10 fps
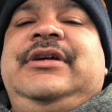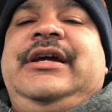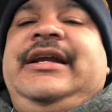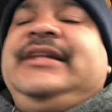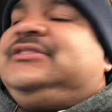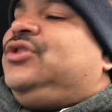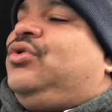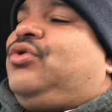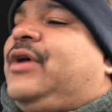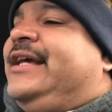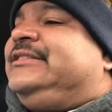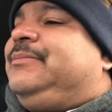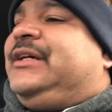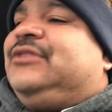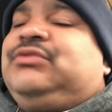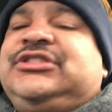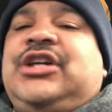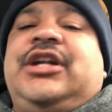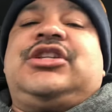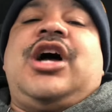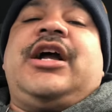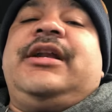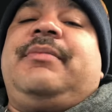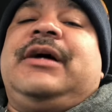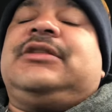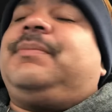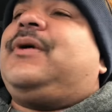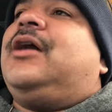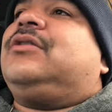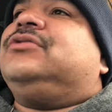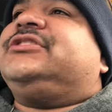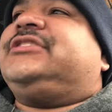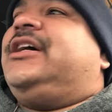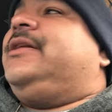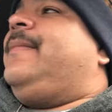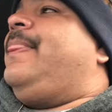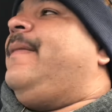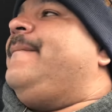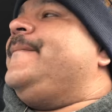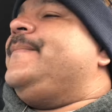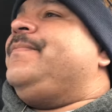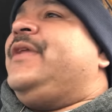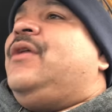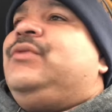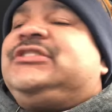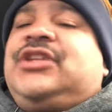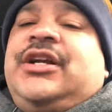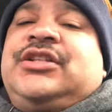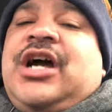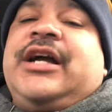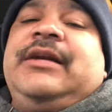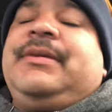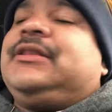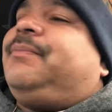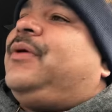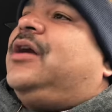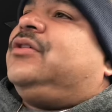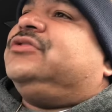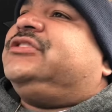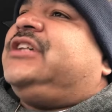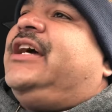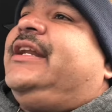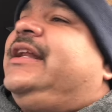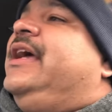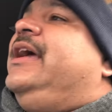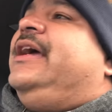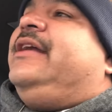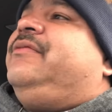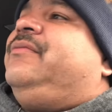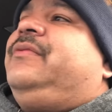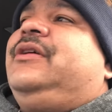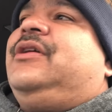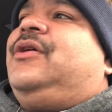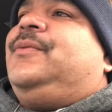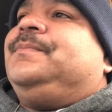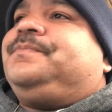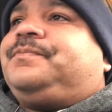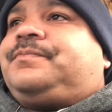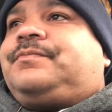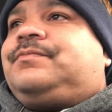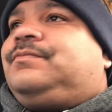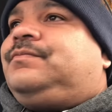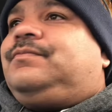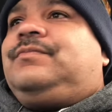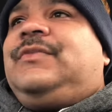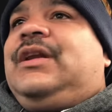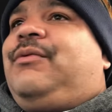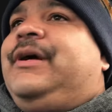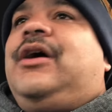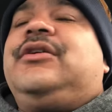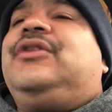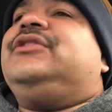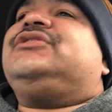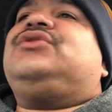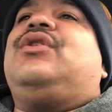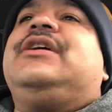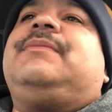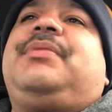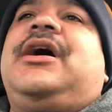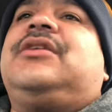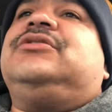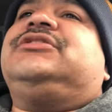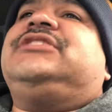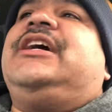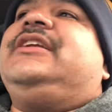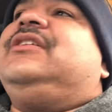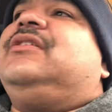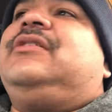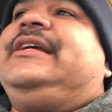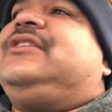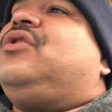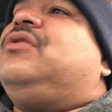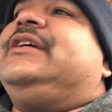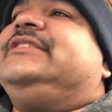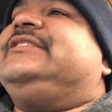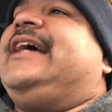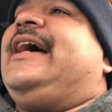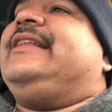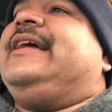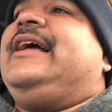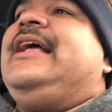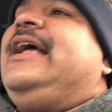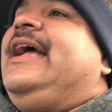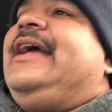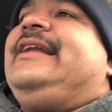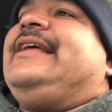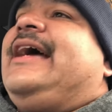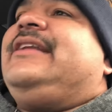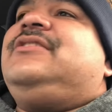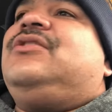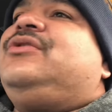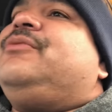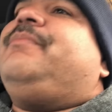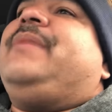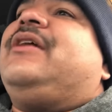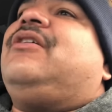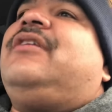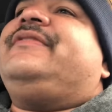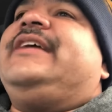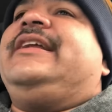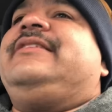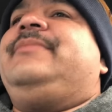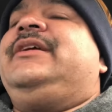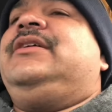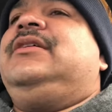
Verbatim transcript: And it's so crazy because we started talking about the prodigal son. We started talking about the prodigal son and and you know, we all know the story of the prodigal son. You know, he told his dad that, hey, dad, you know, you're better off dead to me.